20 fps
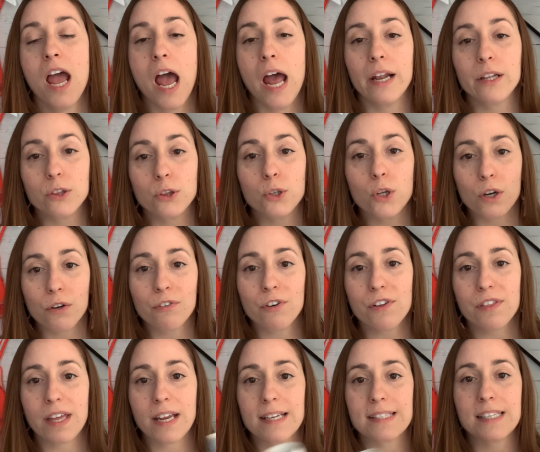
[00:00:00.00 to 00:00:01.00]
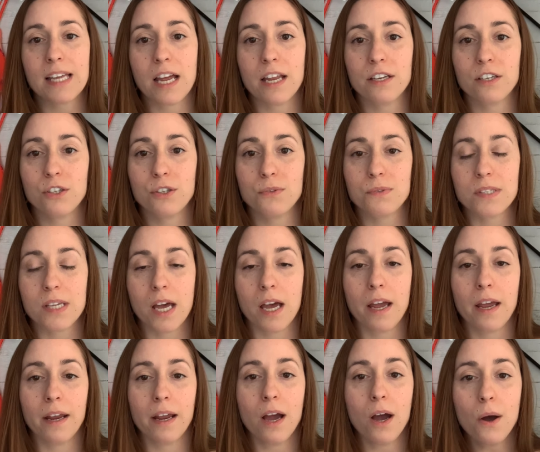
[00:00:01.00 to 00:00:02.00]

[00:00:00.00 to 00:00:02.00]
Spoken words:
and look for things that you say,